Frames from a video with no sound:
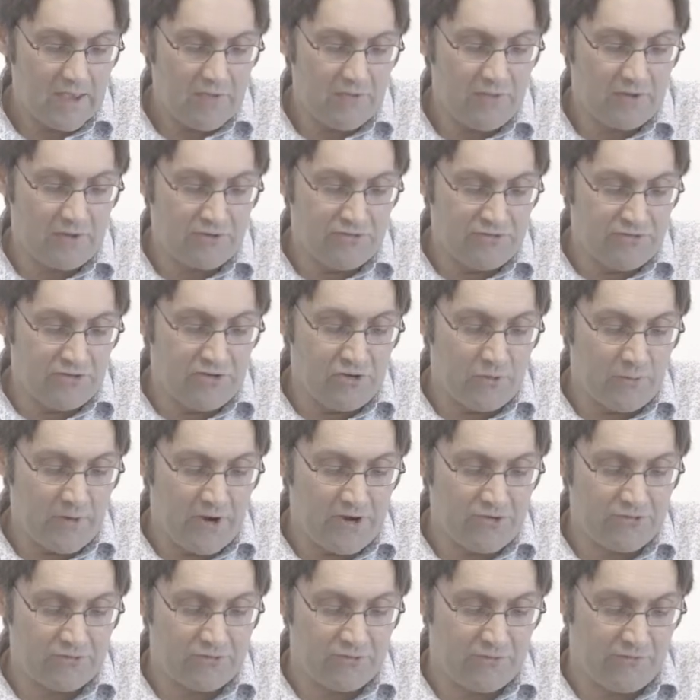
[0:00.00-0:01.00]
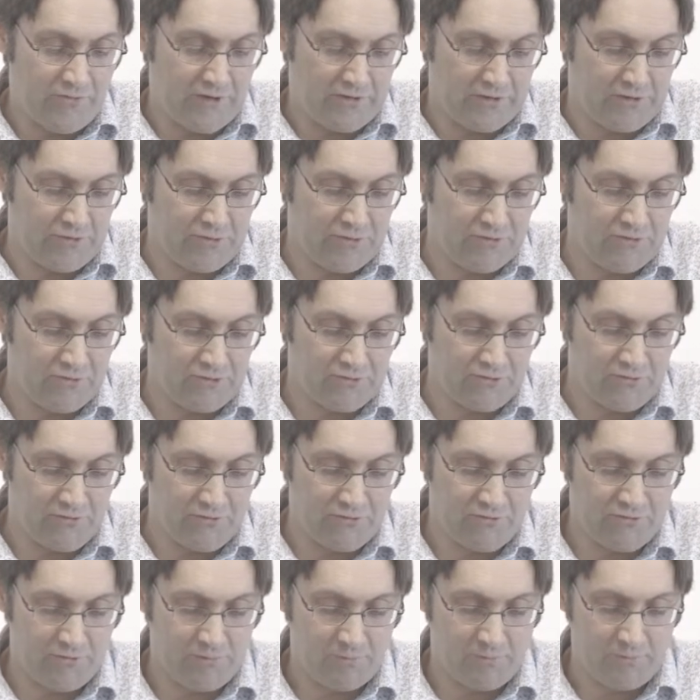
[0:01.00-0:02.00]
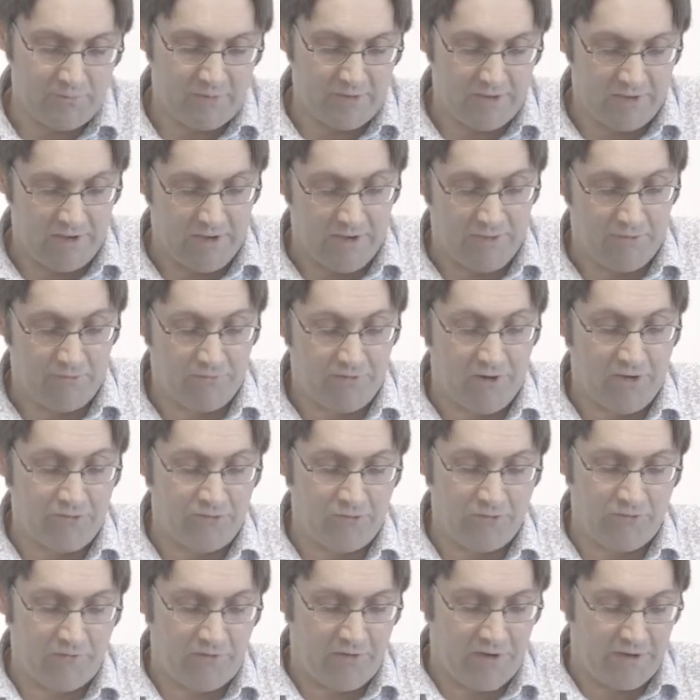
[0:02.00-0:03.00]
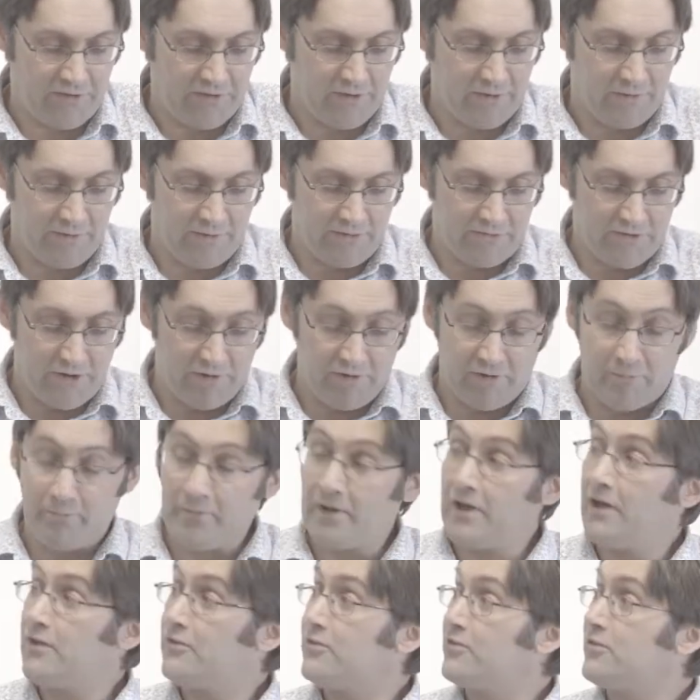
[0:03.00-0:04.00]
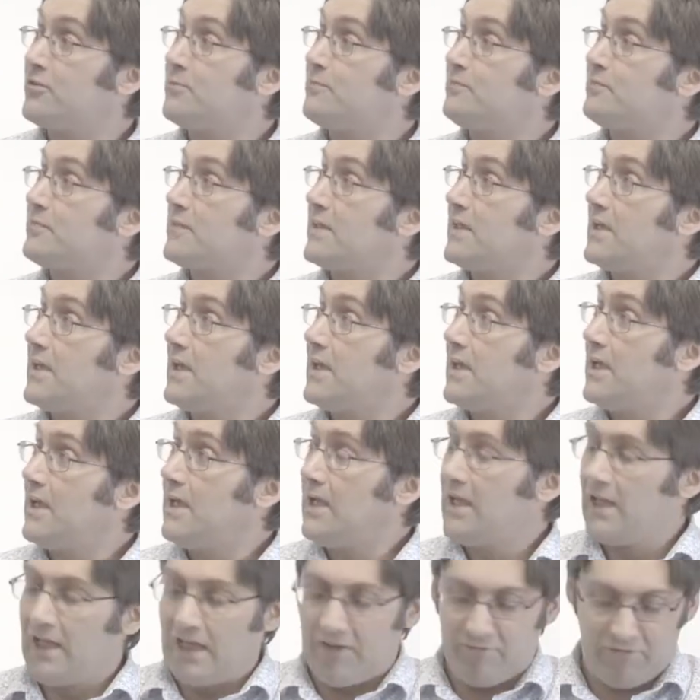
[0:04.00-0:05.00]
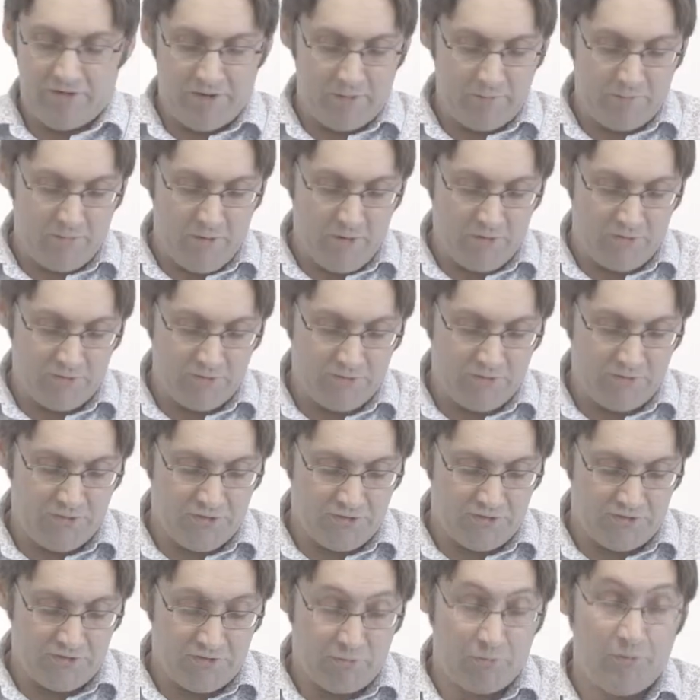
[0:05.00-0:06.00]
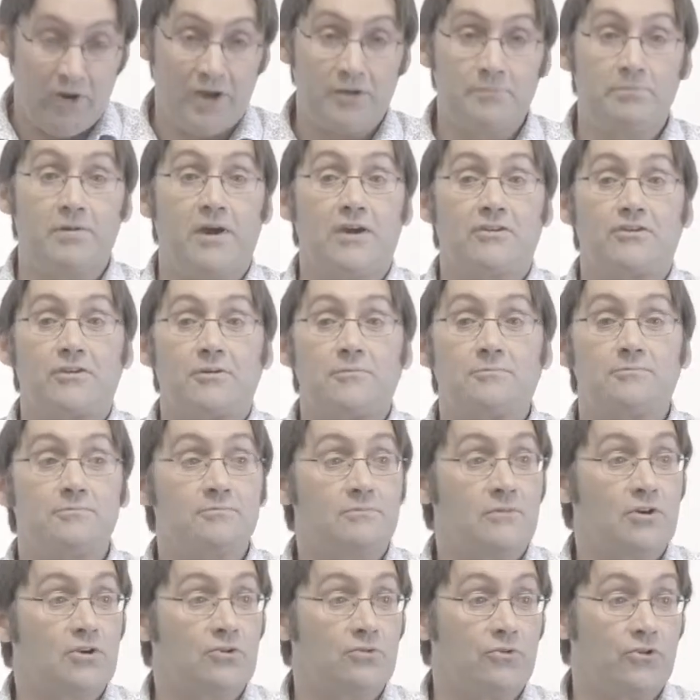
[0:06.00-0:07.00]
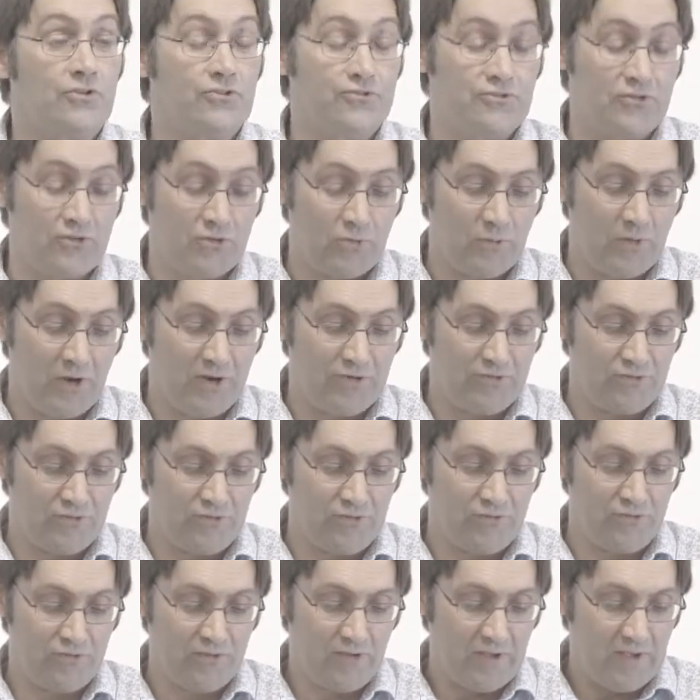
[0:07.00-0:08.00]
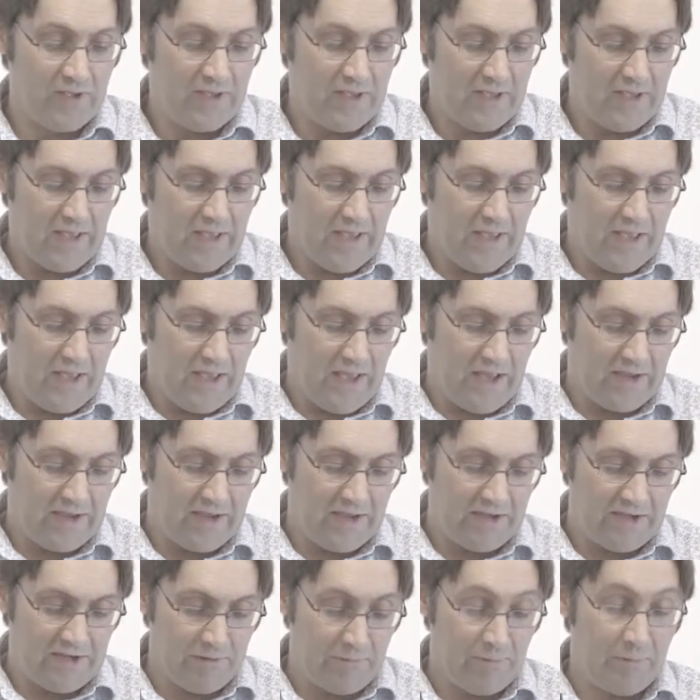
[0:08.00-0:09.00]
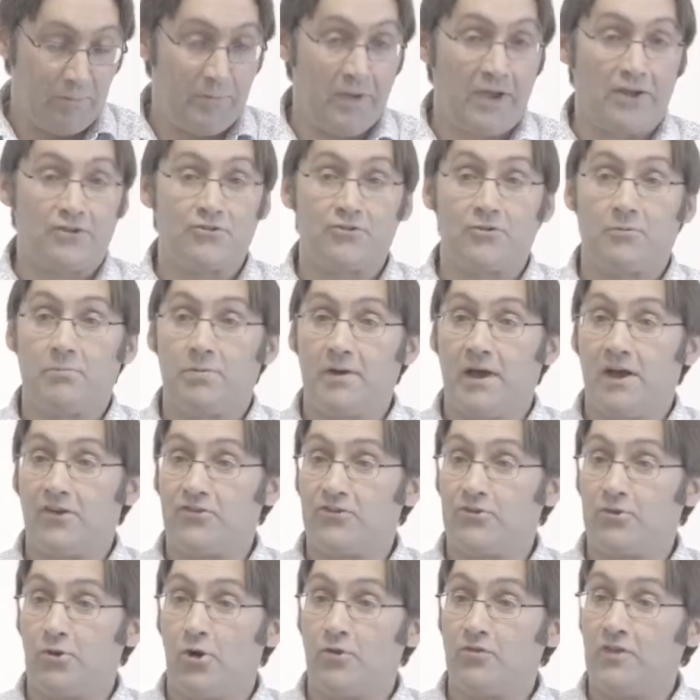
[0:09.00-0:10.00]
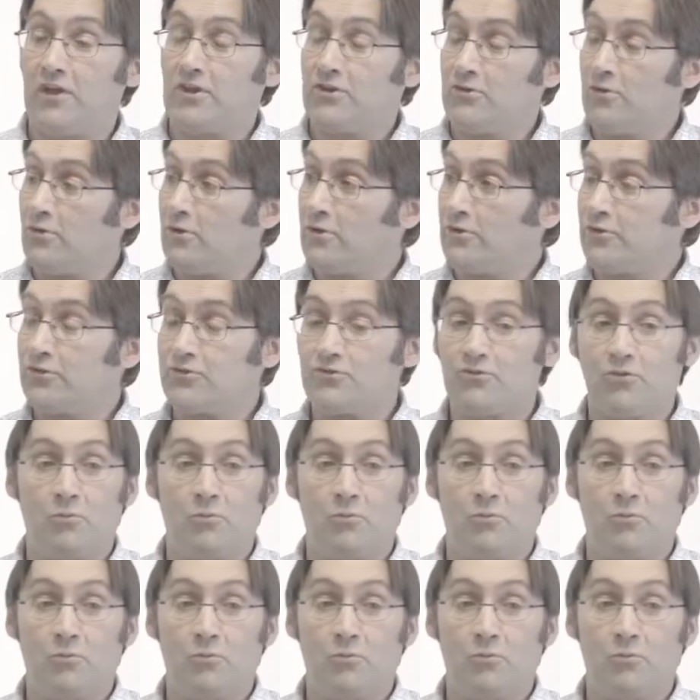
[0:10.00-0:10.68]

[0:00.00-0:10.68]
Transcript: The continuation of whānau traditions. Fraser whānau at Tari Mouth have an unbroken tradition of whitebaiting across generations. Again, coming back to passing on that knowledge